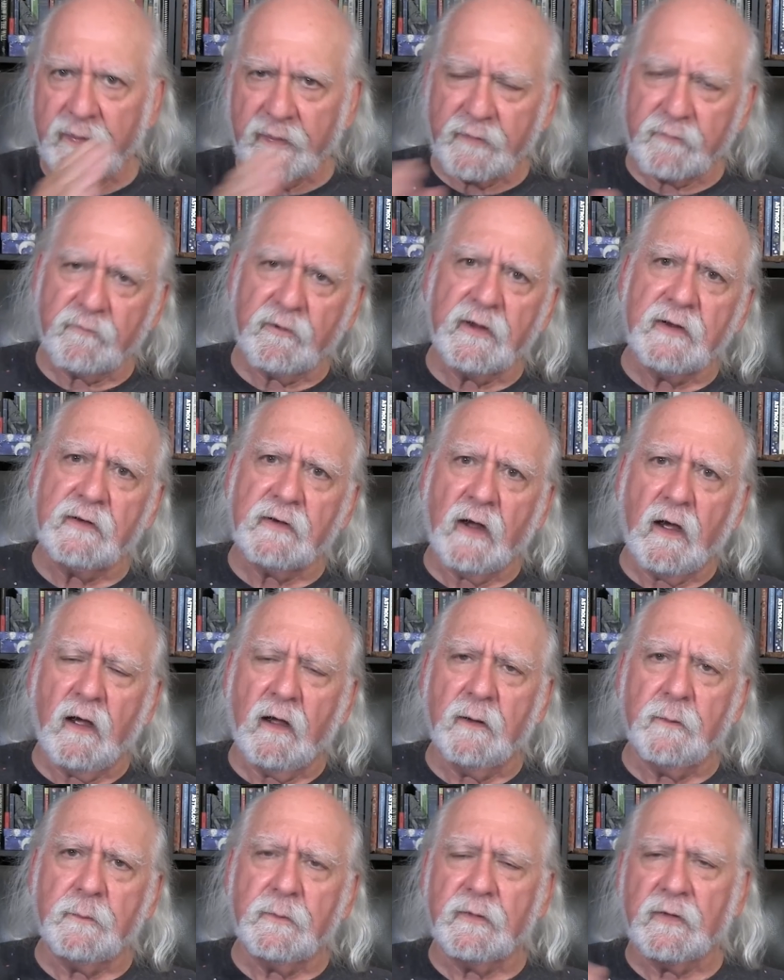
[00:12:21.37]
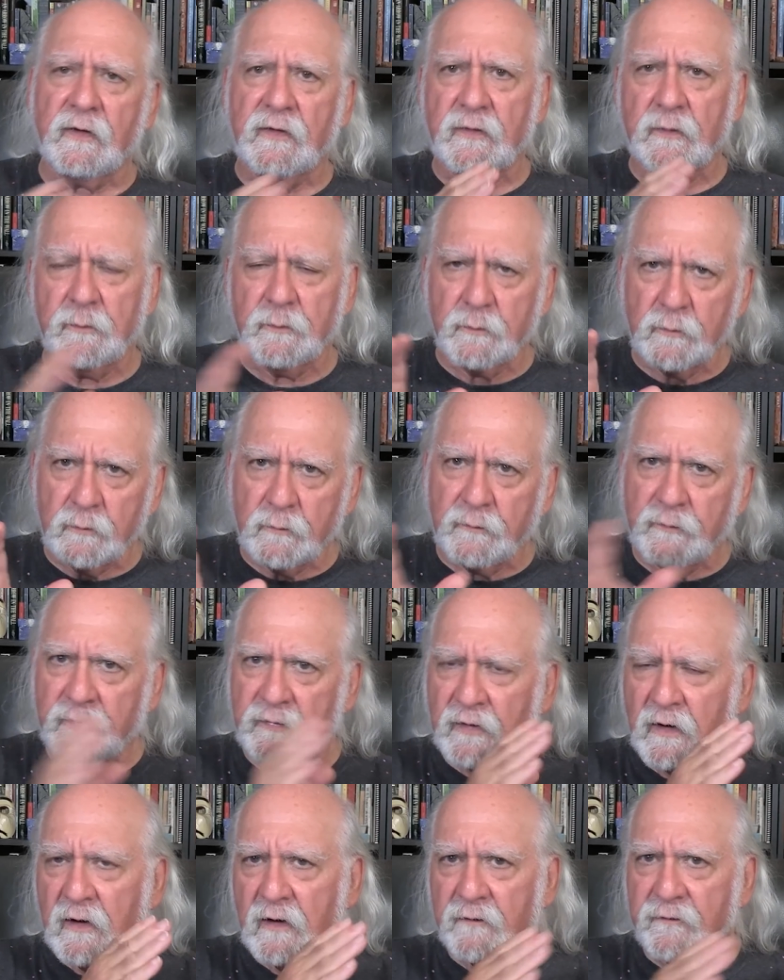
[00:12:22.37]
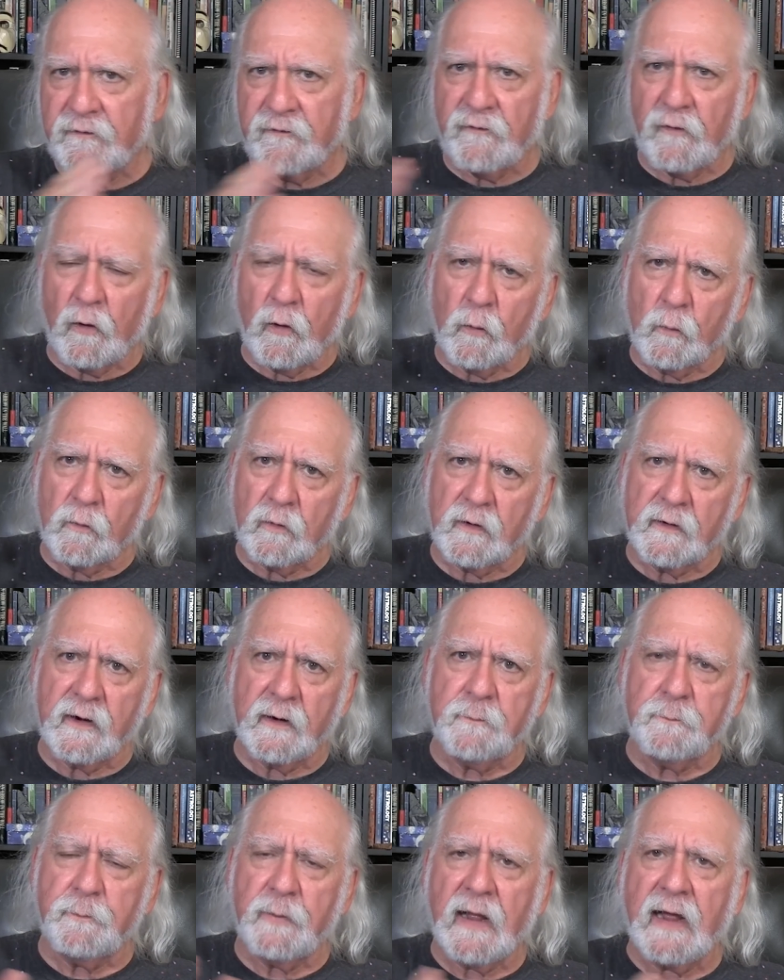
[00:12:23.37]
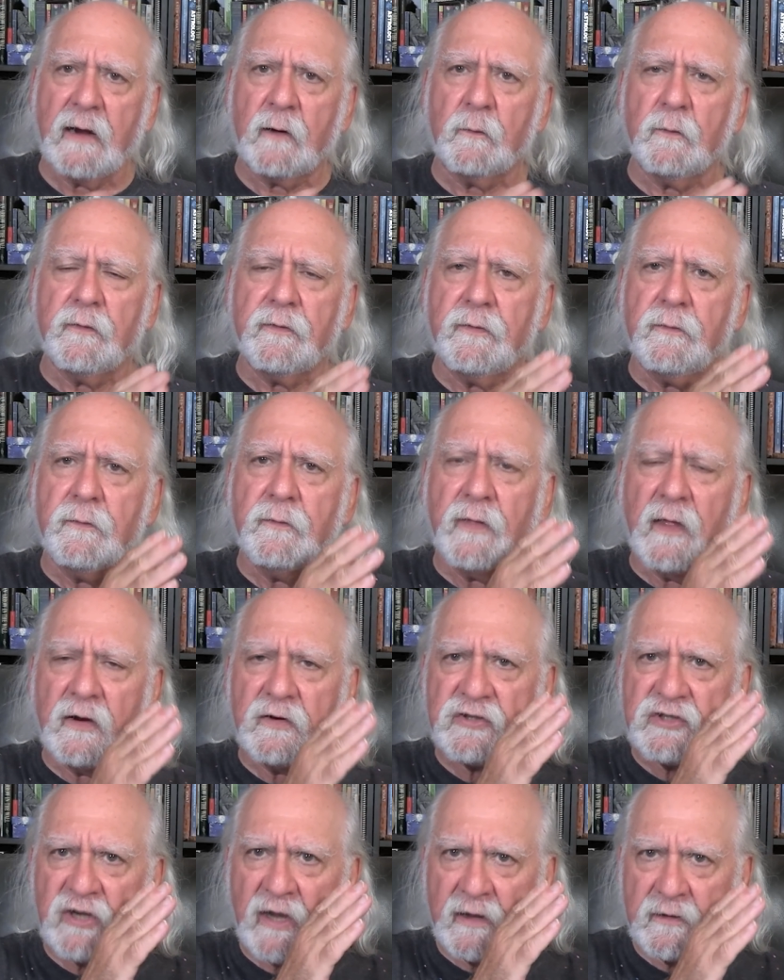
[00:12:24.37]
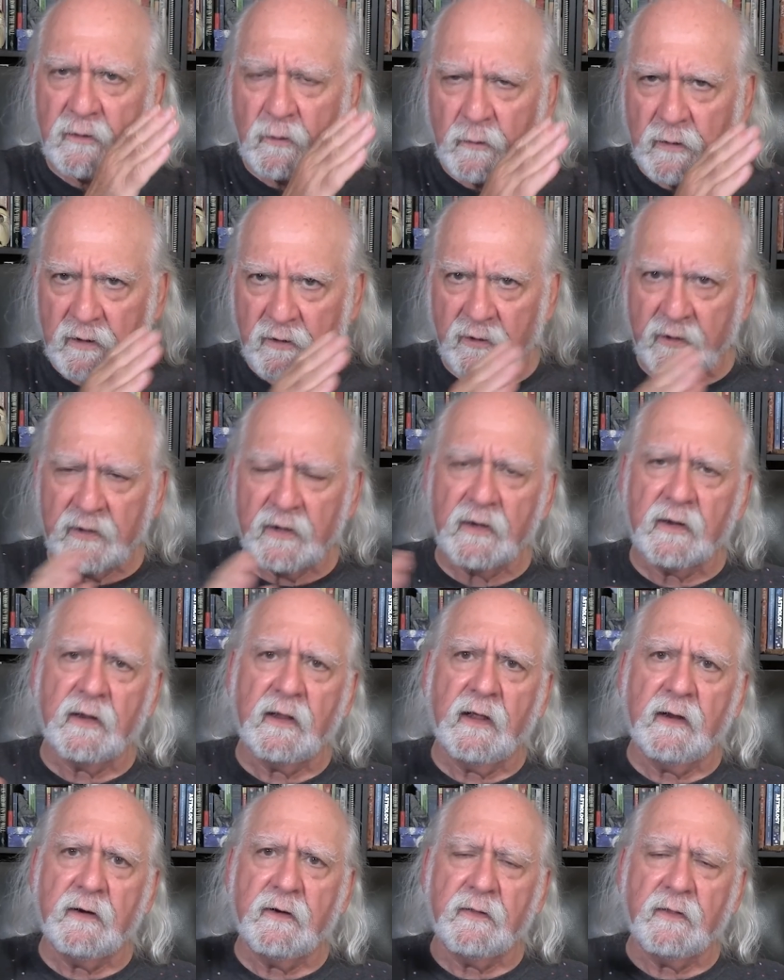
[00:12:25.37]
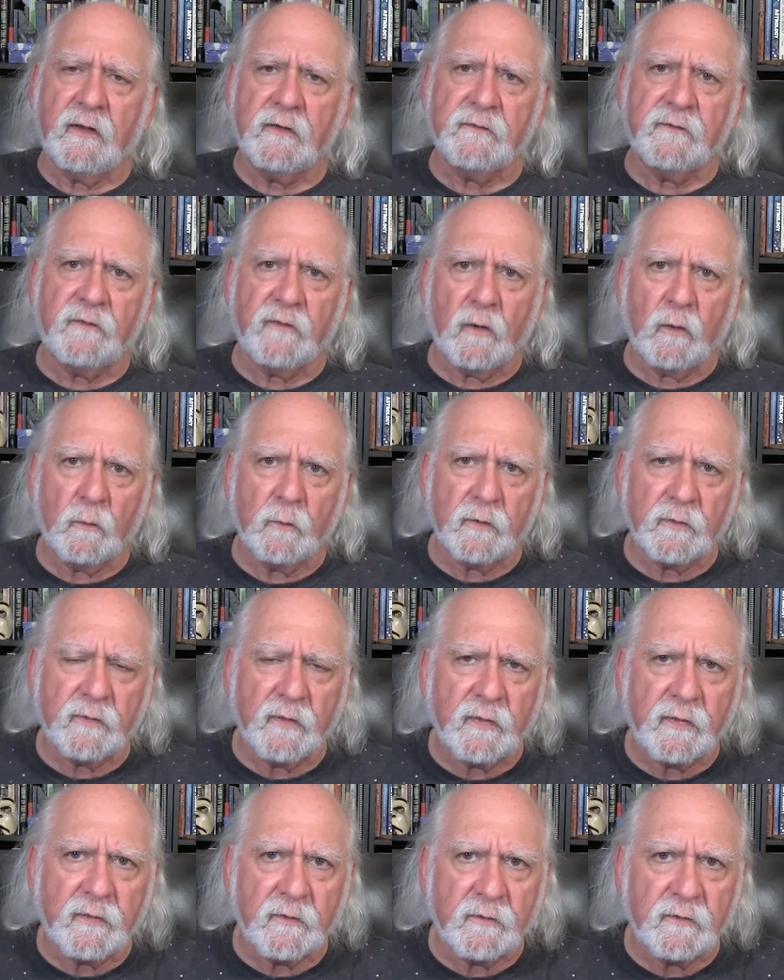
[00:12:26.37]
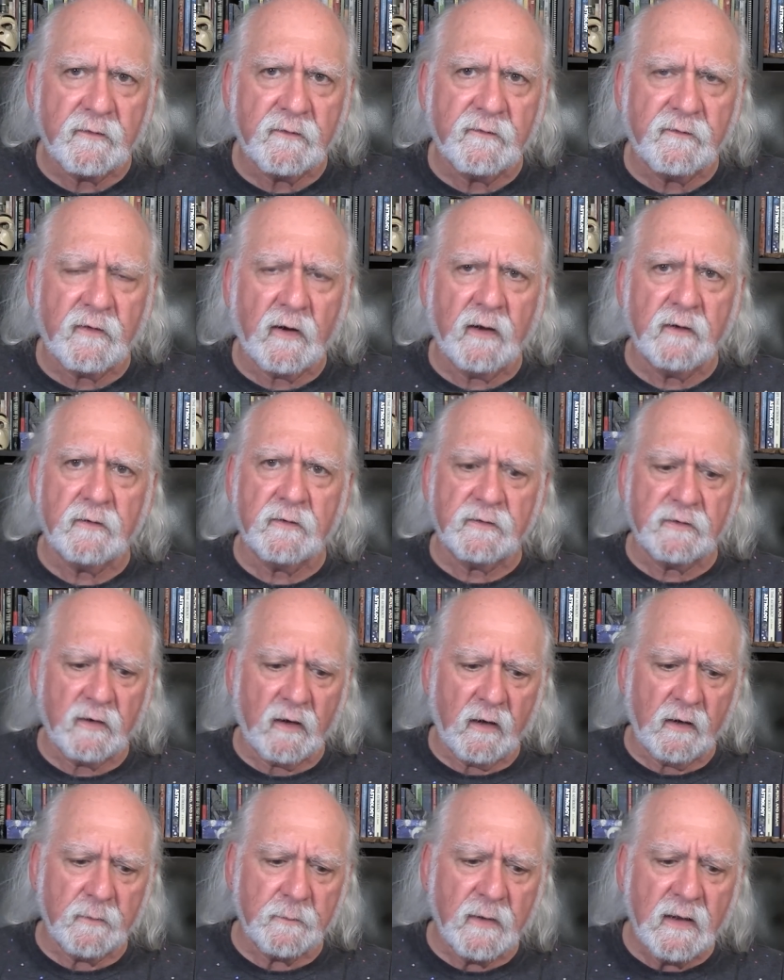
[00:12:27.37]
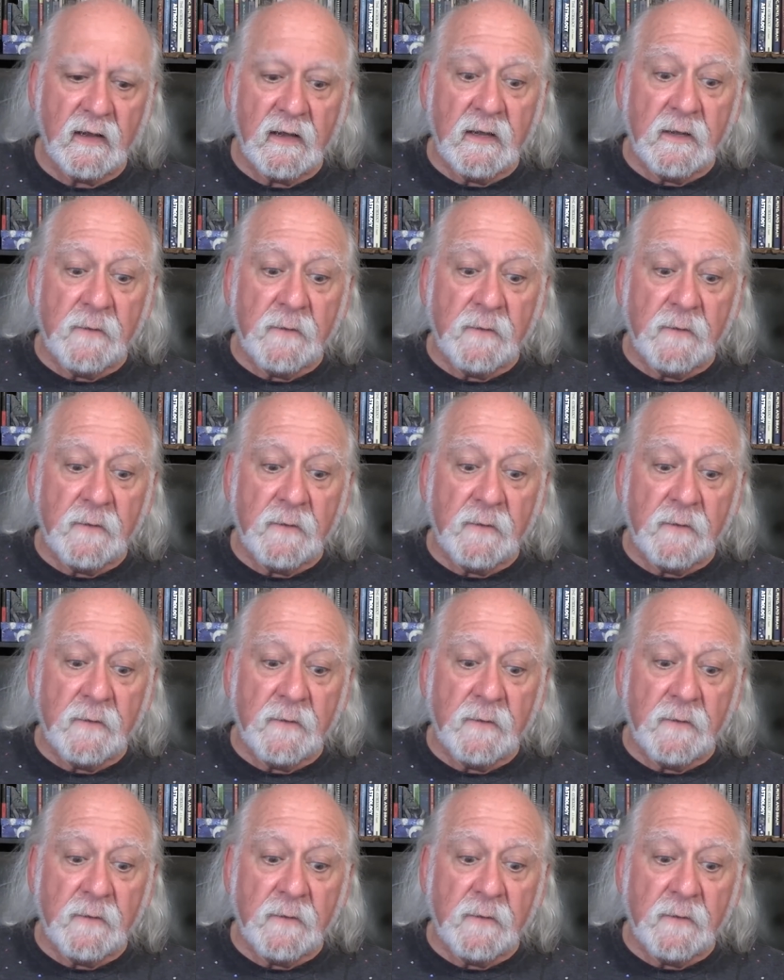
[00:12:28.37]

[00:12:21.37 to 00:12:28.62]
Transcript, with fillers: three times as it moves forward and backward through that shadow area again and then forward the third and final time.